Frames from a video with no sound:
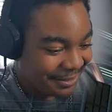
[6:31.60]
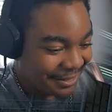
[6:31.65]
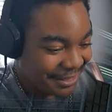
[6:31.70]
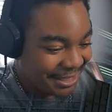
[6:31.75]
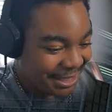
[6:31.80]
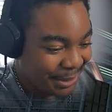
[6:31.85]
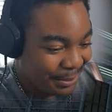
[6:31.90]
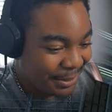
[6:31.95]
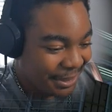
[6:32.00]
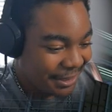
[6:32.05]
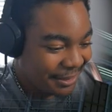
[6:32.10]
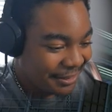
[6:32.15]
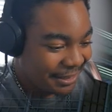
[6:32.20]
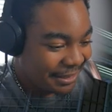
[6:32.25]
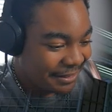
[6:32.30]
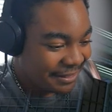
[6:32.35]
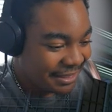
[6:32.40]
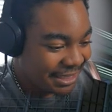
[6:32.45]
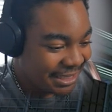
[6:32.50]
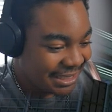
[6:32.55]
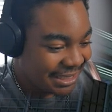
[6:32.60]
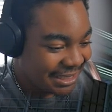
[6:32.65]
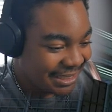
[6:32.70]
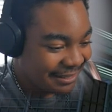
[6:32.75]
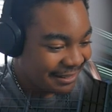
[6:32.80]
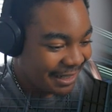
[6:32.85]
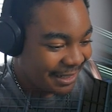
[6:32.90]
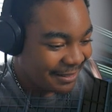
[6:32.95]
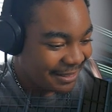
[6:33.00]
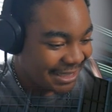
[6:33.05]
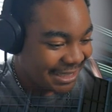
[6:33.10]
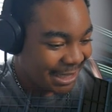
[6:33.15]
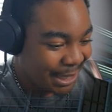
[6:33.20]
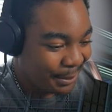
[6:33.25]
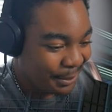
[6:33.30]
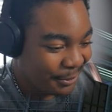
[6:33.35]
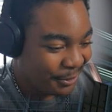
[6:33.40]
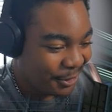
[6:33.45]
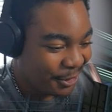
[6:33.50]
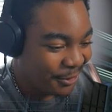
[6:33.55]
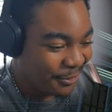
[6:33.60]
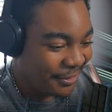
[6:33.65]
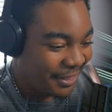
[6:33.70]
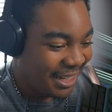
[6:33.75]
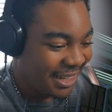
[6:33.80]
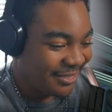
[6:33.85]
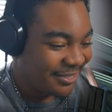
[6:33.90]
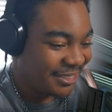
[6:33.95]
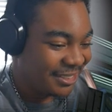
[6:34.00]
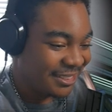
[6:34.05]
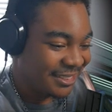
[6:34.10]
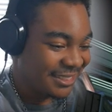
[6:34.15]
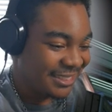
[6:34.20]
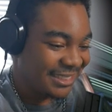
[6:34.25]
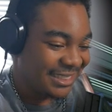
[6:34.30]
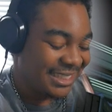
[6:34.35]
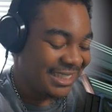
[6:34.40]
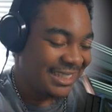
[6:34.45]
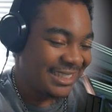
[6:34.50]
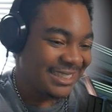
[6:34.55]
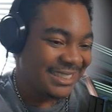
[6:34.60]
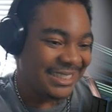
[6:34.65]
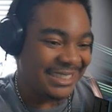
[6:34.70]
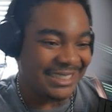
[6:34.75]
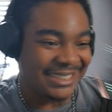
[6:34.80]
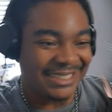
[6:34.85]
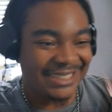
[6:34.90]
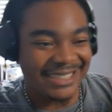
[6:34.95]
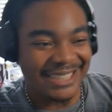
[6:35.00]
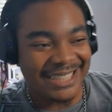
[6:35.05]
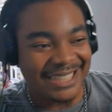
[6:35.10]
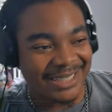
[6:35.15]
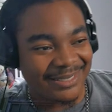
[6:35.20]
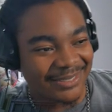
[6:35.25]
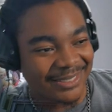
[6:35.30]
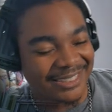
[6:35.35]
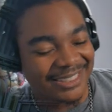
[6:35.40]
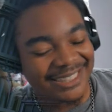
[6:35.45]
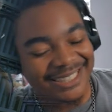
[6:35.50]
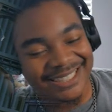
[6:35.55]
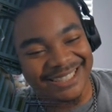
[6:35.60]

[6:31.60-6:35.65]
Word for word: when you blow up, just know I was here before 500. That's same, bro.